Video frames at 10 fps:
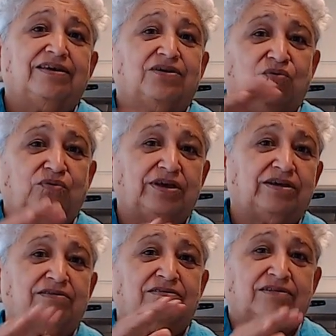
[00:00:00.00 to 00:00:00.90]

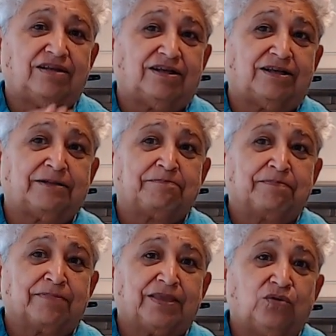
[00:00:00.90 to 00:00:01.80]
will
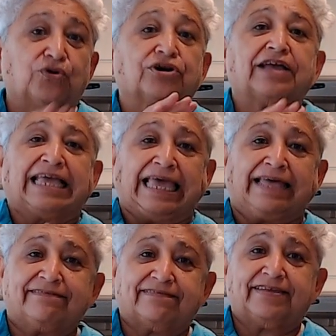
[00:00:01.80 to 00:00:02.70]
work
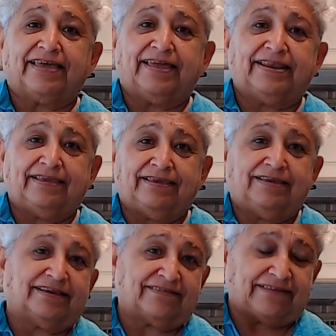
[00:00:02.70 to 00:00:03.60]
against
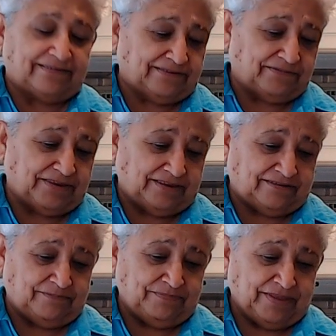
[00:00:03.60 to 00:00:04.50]
any excessive
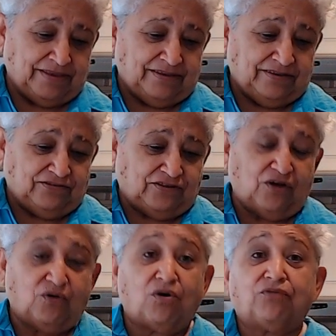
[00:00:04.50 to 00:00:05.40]
heat.
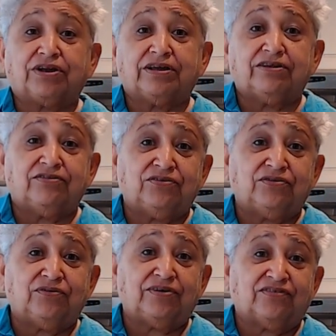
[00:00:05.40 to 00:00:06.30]
So what we're going to
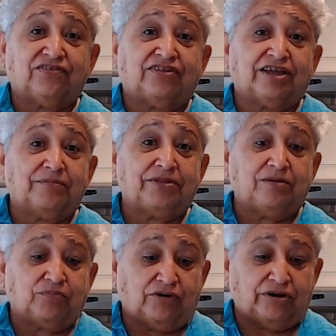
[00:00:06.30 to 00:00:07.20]
do is stick them in
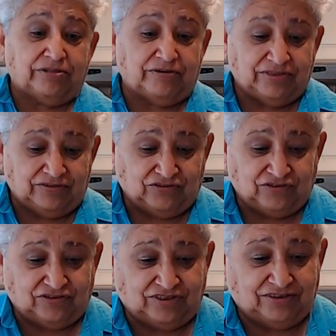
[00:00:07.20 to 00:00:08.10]
the broiler. This
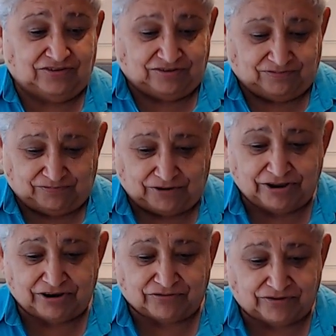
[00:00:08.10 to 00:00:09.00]
is this
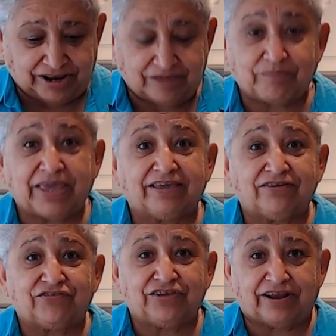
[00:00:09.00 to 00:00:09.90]
very cruddy
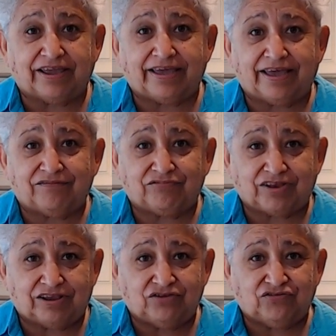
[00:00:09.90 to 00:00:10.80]
baking sheet I have
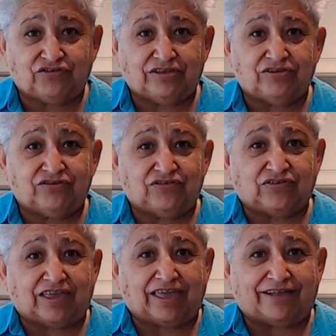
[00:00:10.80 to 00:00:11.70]
that I usually use
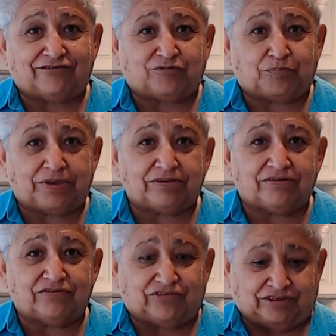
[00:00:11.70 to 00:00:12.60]
to catch
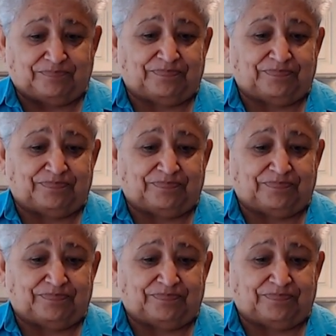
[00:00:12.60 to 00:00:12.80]
spills and